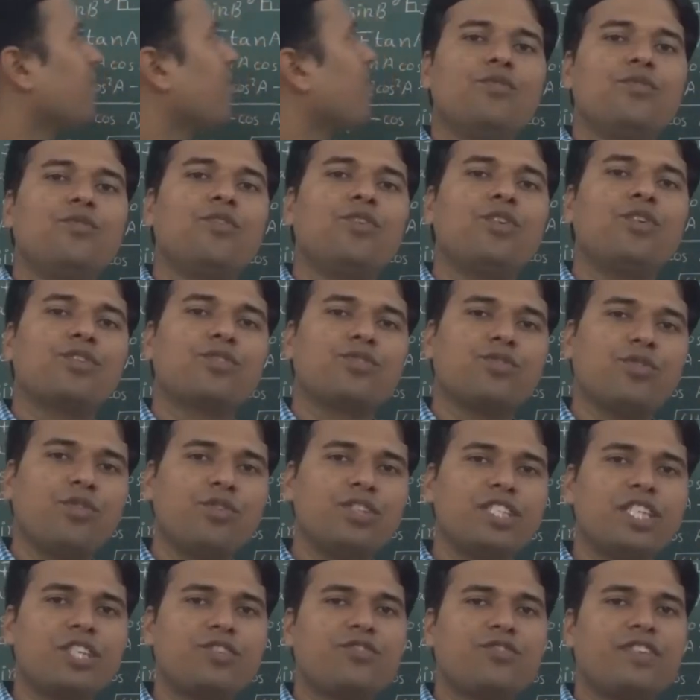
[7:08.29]
For
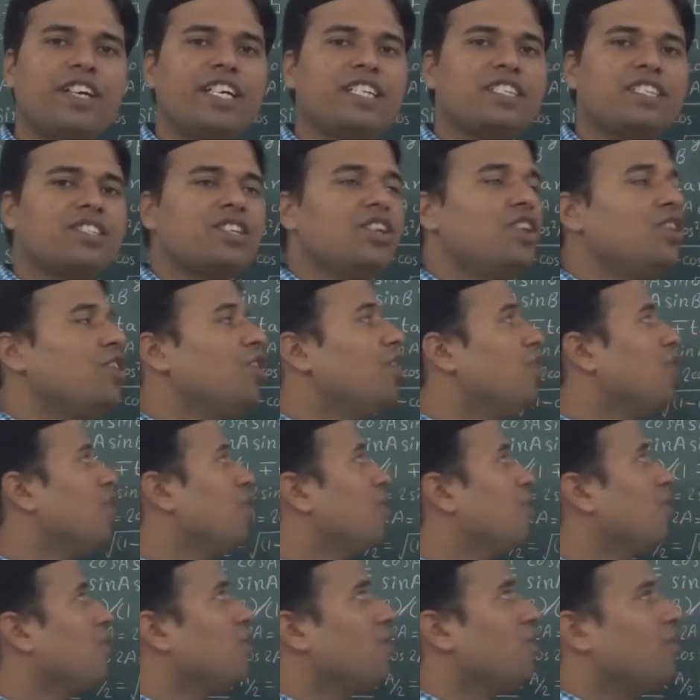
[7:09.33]
those students
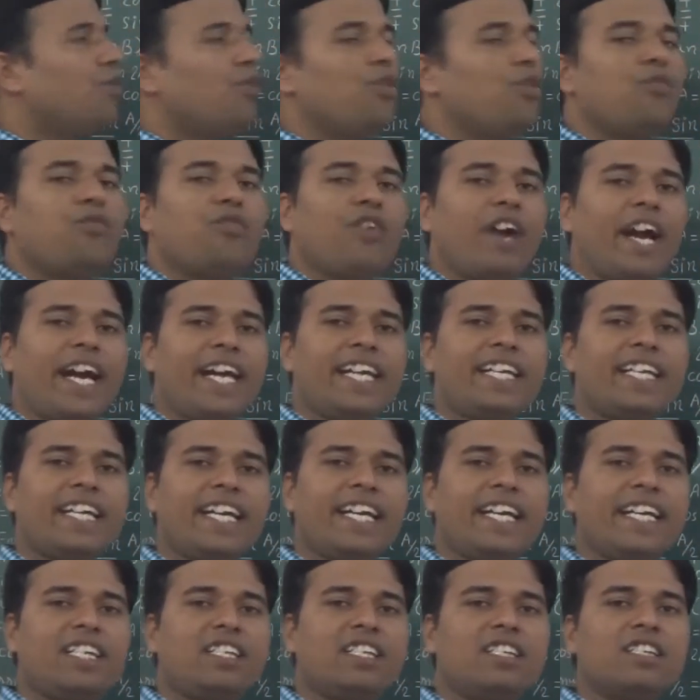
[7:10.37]
who find
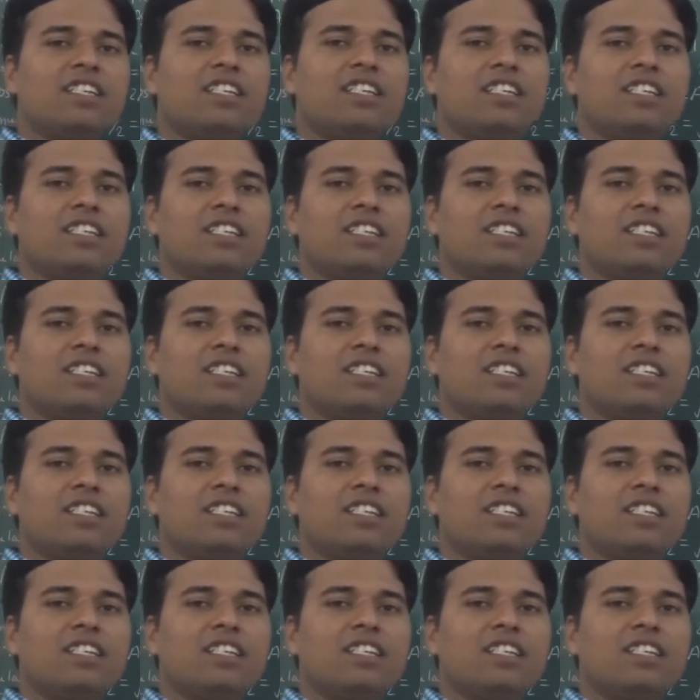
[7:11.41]
it